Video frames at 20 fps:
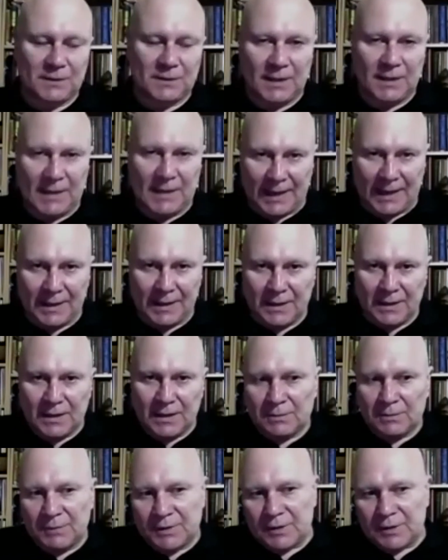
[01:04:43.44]
Yeah.
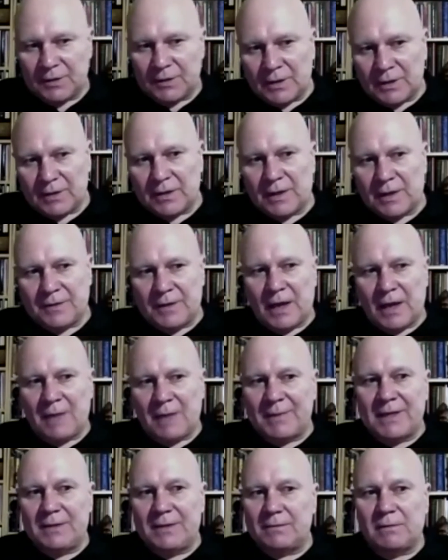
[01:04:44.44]
But I
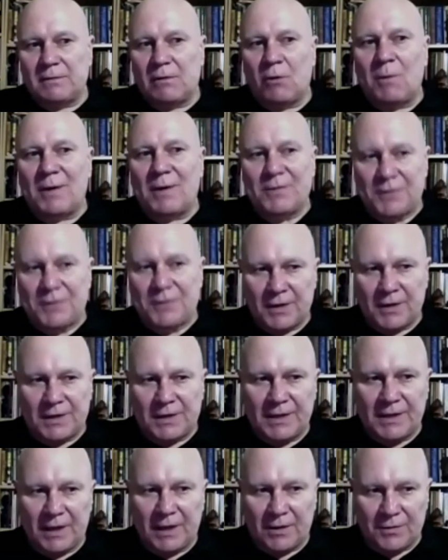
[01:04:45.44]
mean, almost certainly
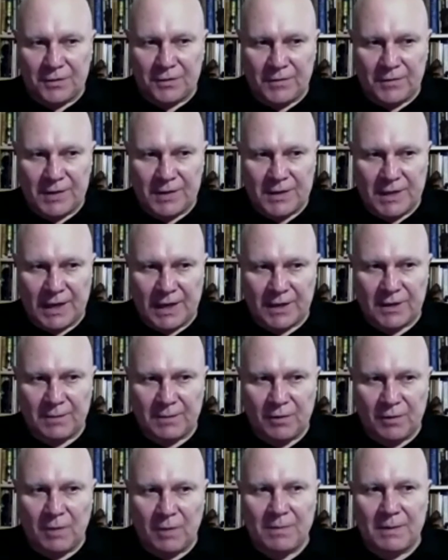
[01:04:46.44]
the answer is yes. The
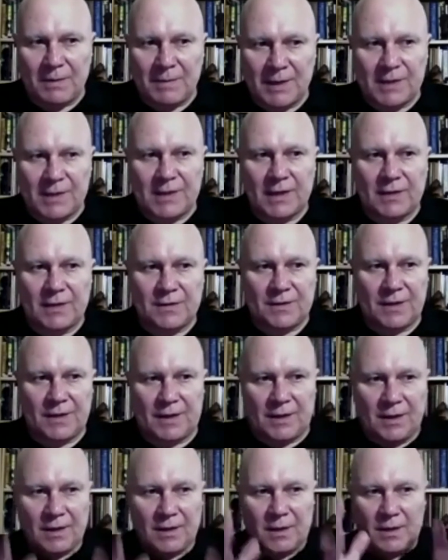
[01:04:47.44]
problem is that
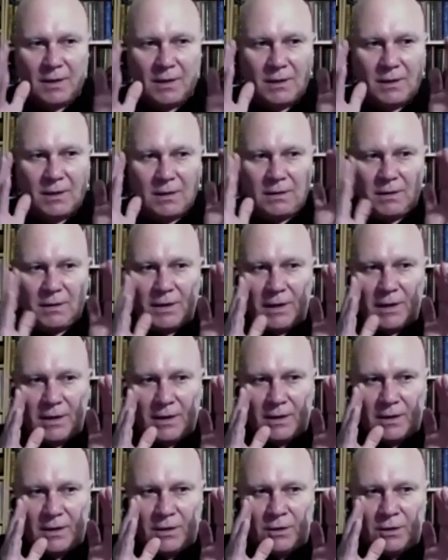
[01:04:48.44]

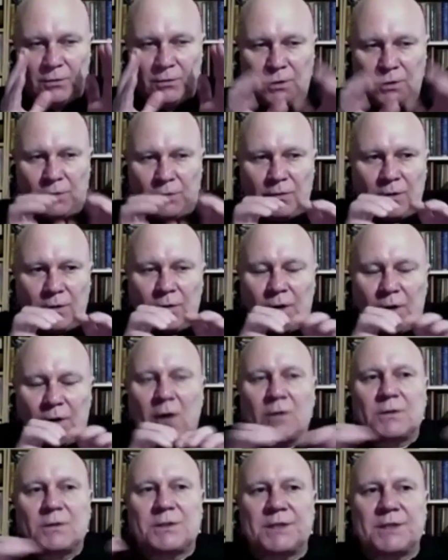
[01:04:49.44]
you
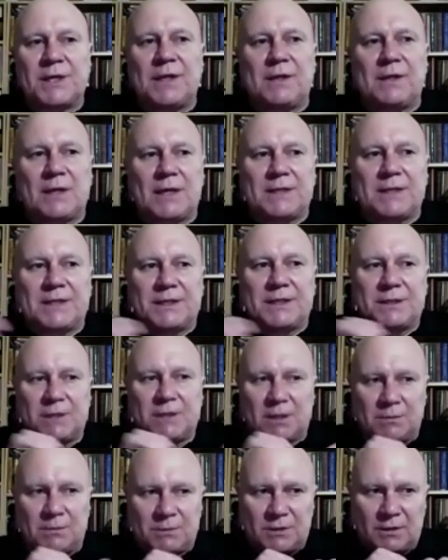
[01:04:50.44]
can't see things in
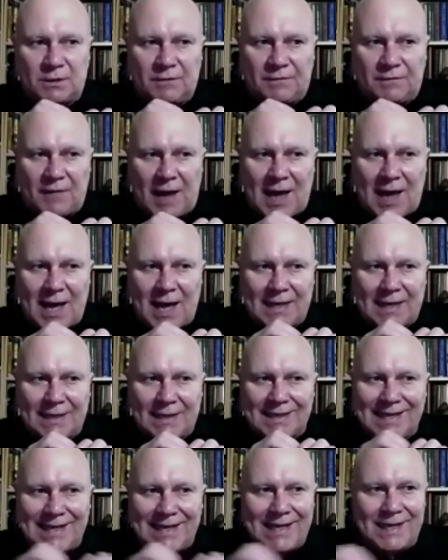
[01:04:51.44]
terms of a
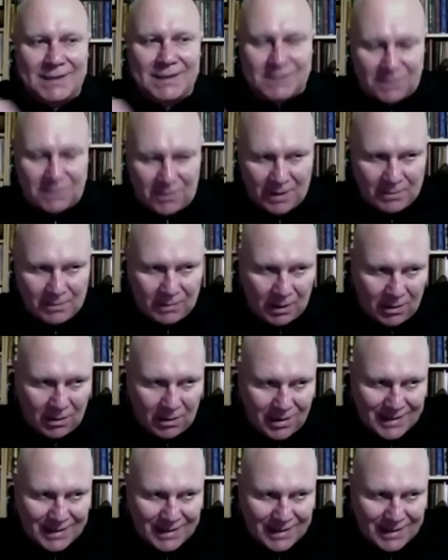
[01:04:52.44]
linear timeline